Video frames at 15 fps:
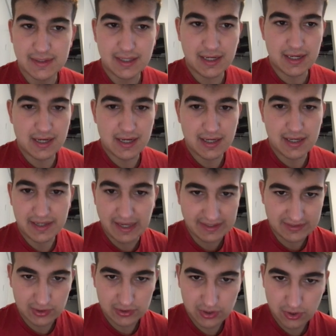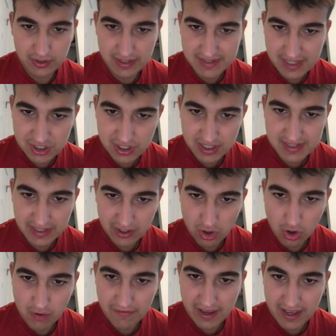Yeah, so essentially it's like
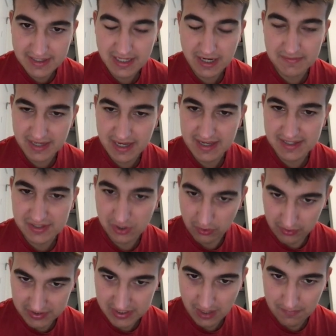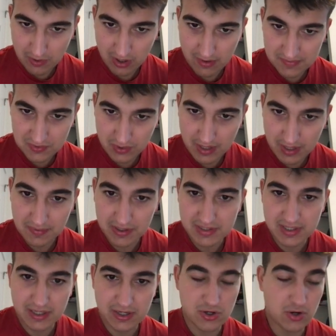O of n times s total subproblems, right? Because
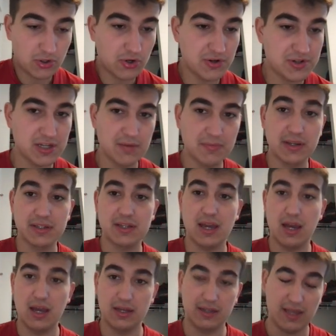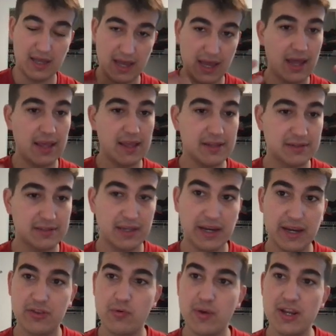like, curse sum can they
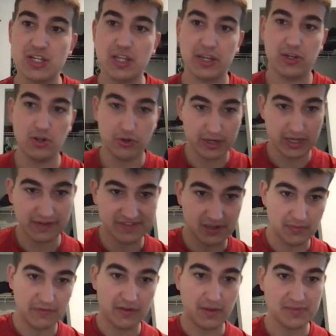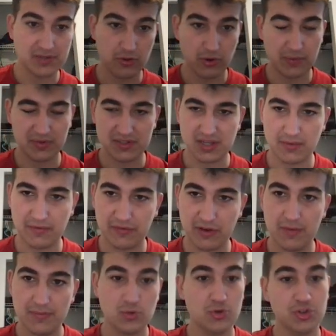can arrange like, negative sum of nums all the way up to sum of
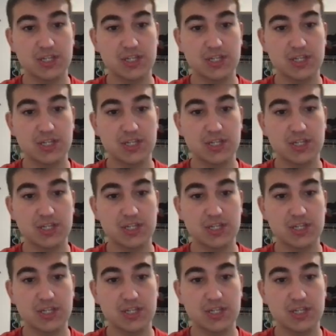nums, which